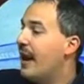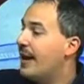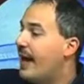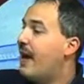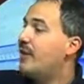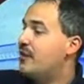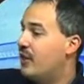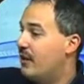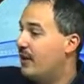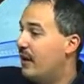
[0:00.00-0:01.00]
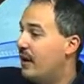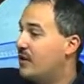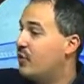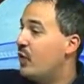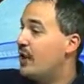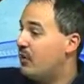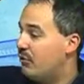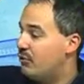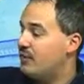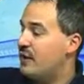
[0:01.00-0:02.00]
And now he's going to tell us why the
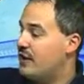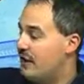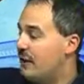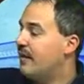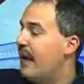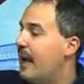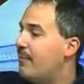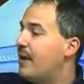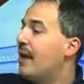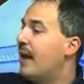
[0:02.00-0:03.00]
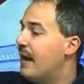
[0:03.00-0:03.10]
crucifixion didn't happen